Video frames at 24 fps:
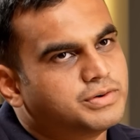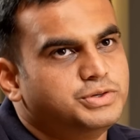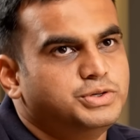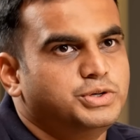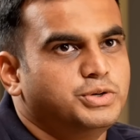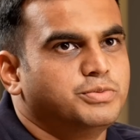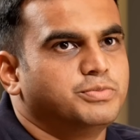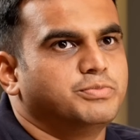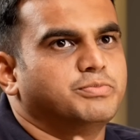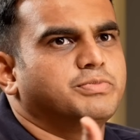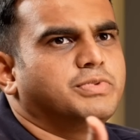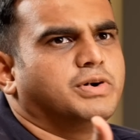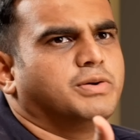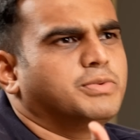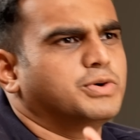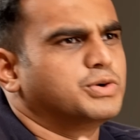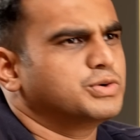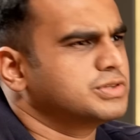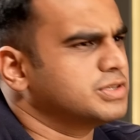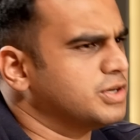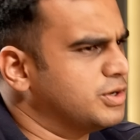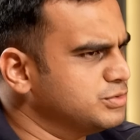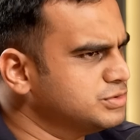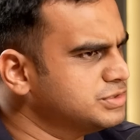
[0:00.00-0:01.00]
You have
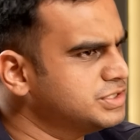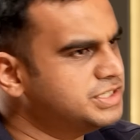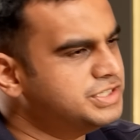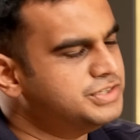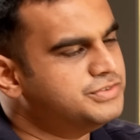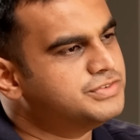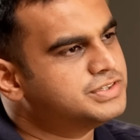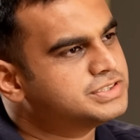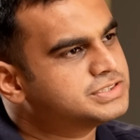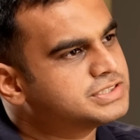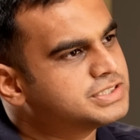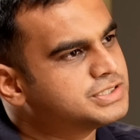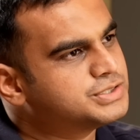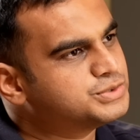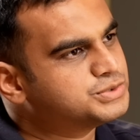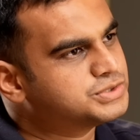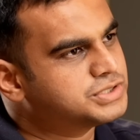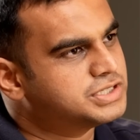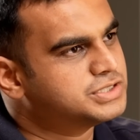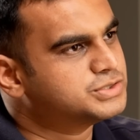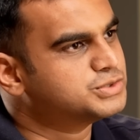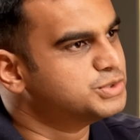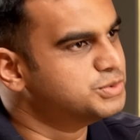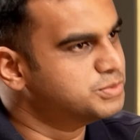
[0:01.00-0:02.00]
about 1,000 investors, you
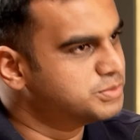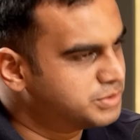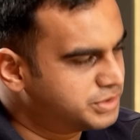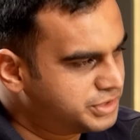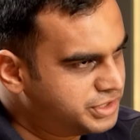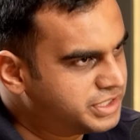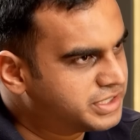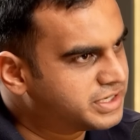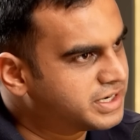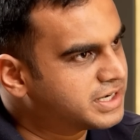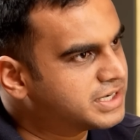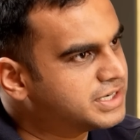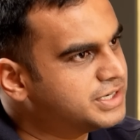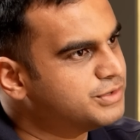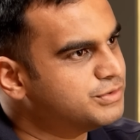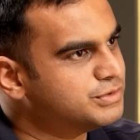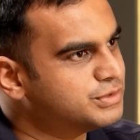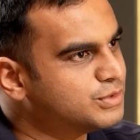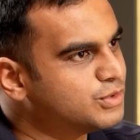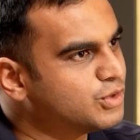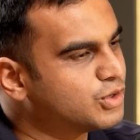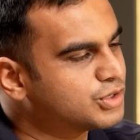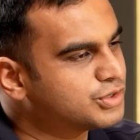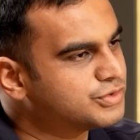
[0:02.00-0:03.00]
said. So you interacted
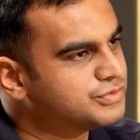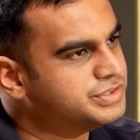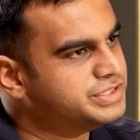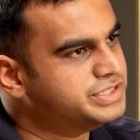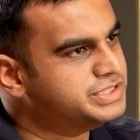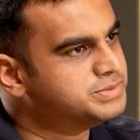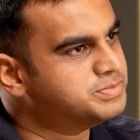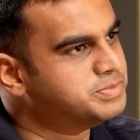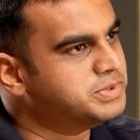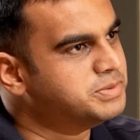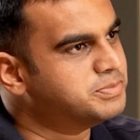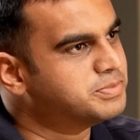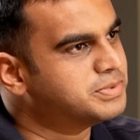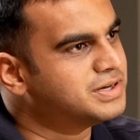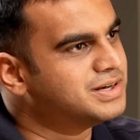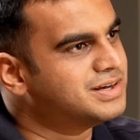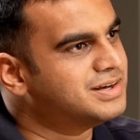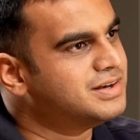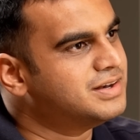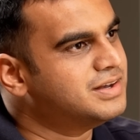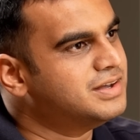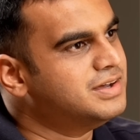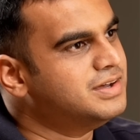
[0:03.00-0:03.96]
with a lot of these people.